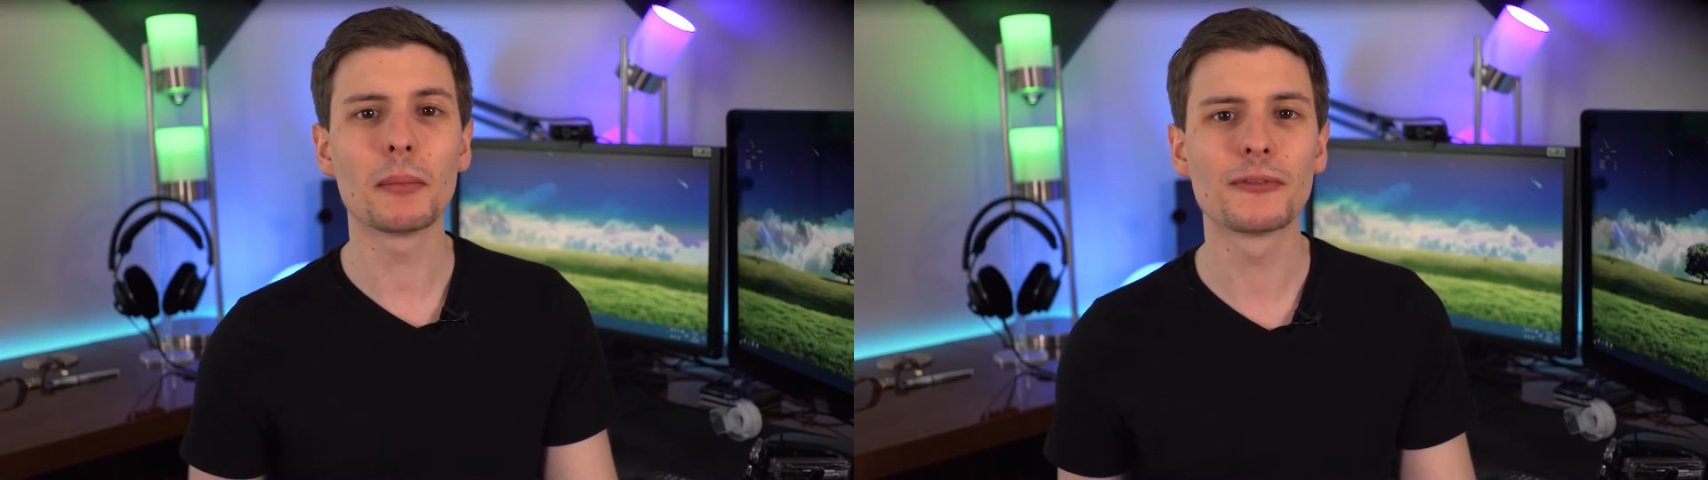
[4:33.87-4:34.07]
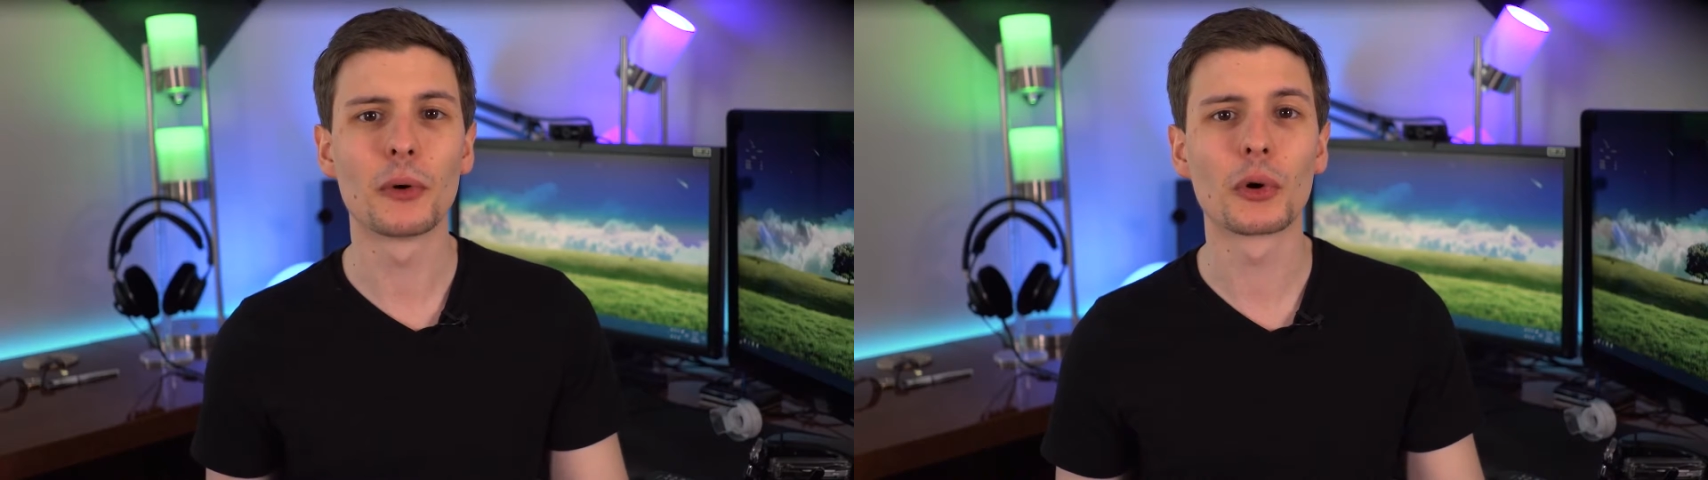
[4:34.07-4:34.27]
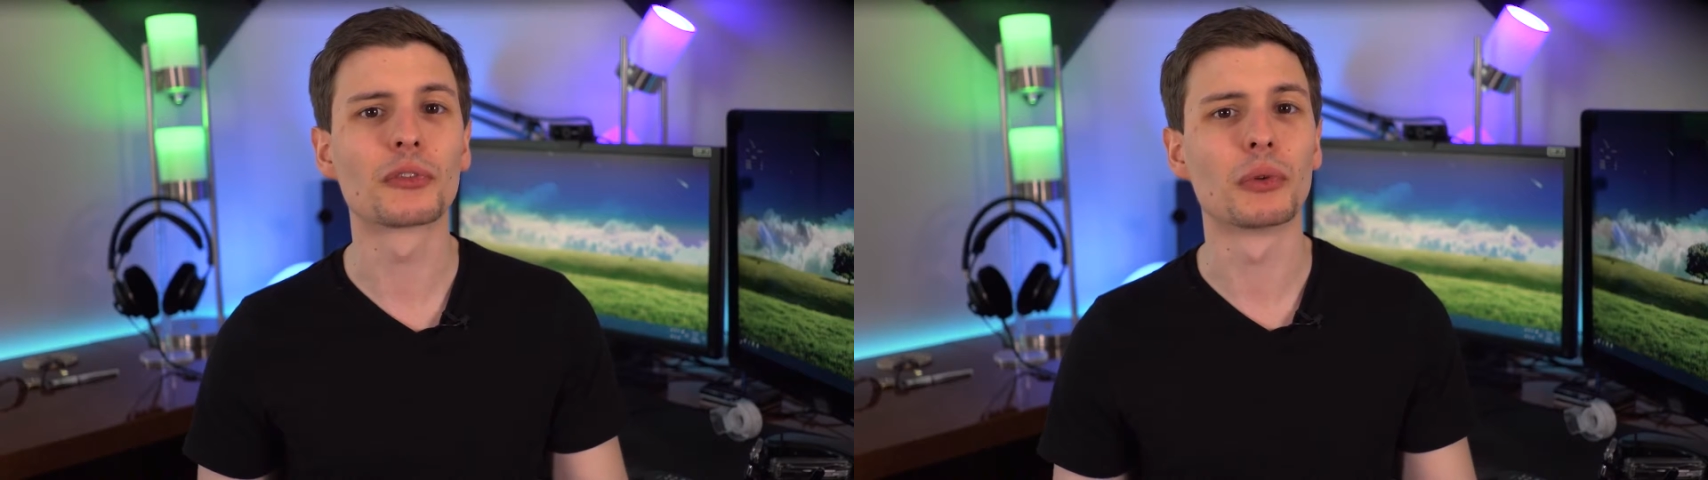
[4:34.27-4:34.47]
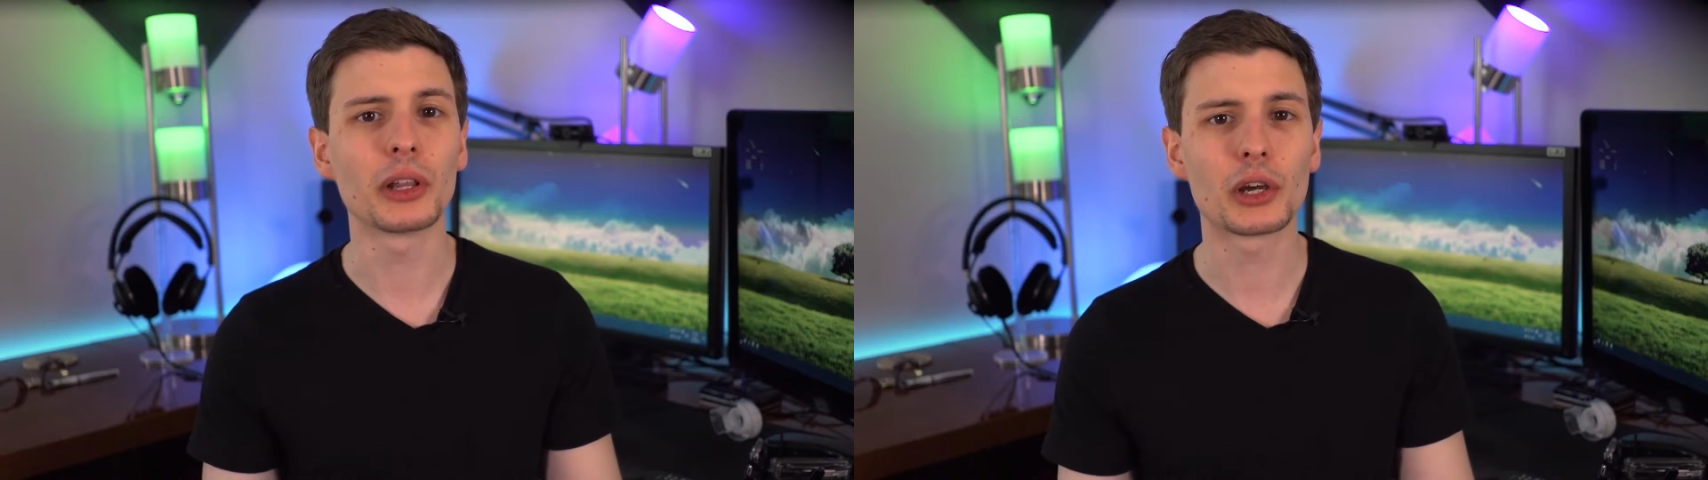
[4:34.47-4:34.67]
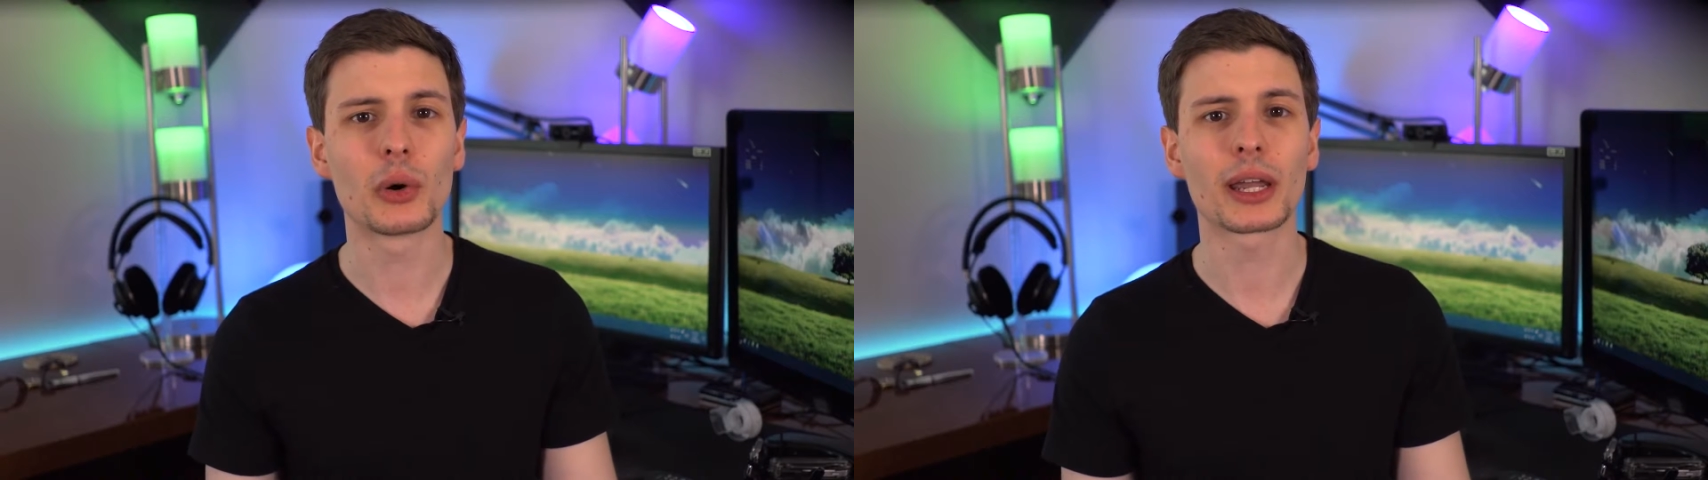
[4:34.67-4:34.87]
#4 is
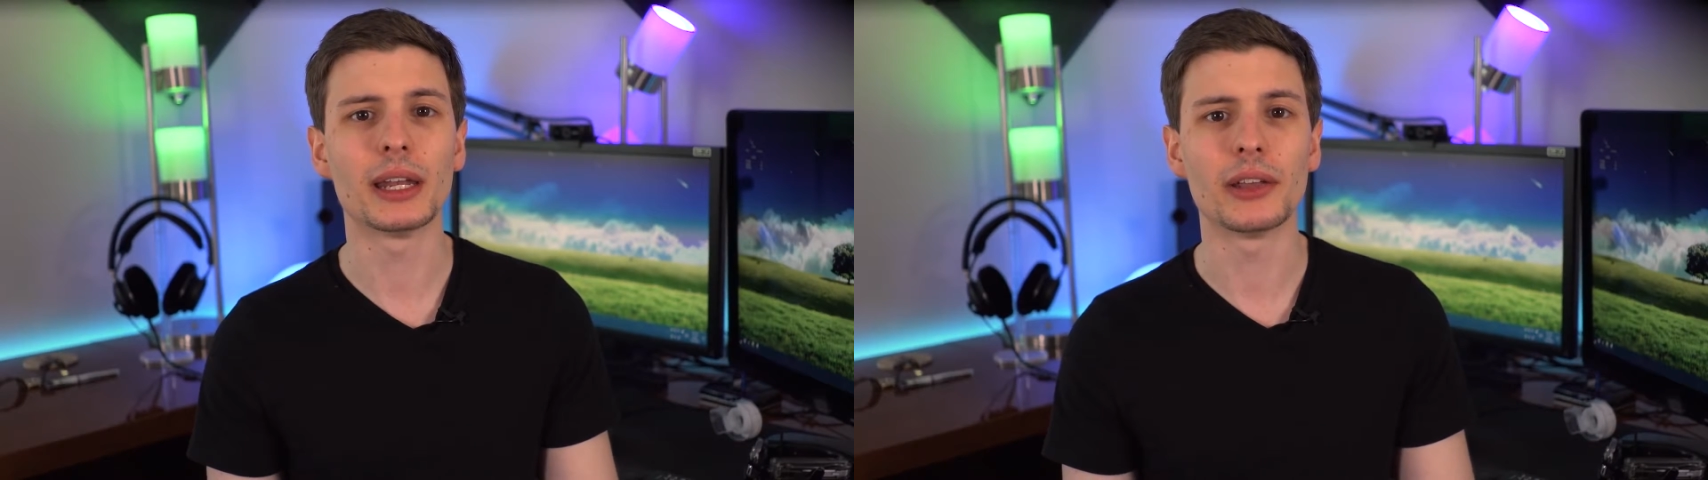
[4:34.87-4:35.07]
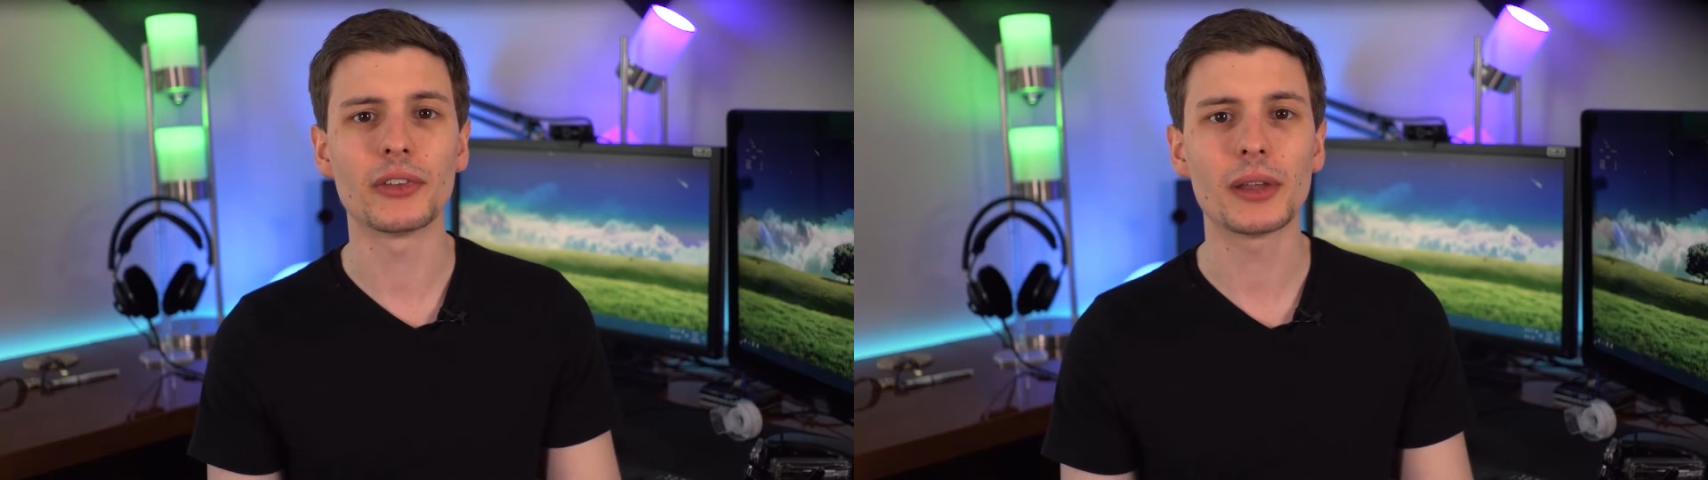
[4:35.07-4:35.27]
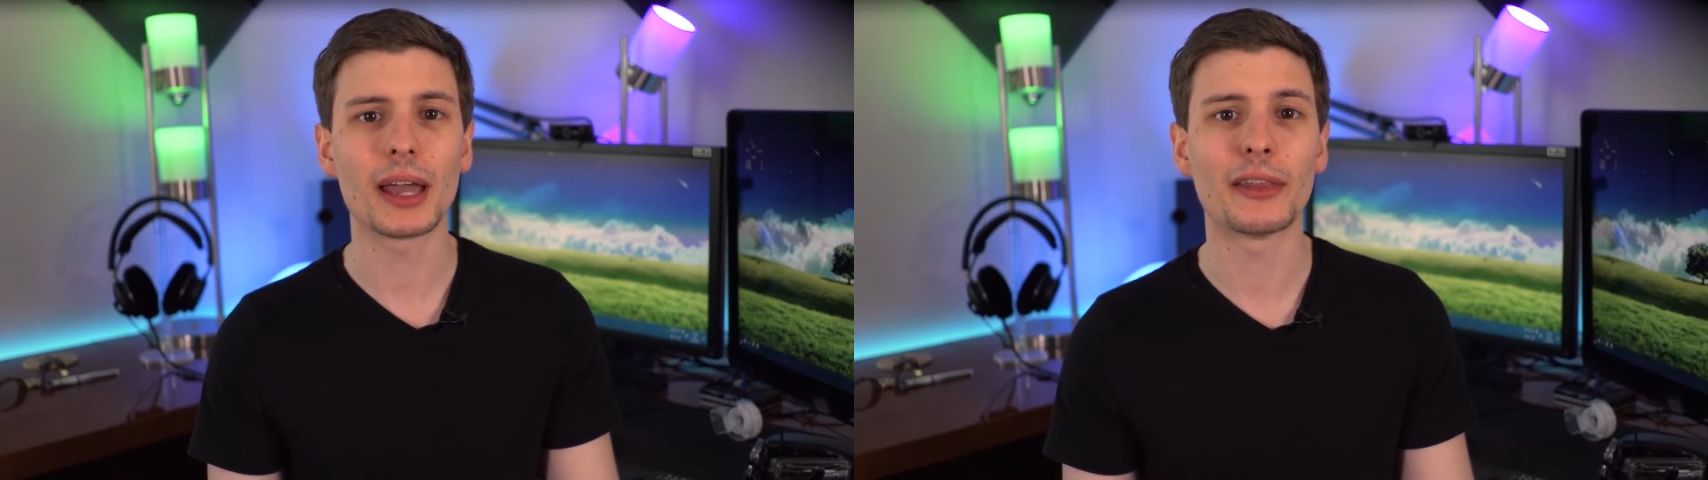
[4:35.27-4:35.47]
really quick and easy,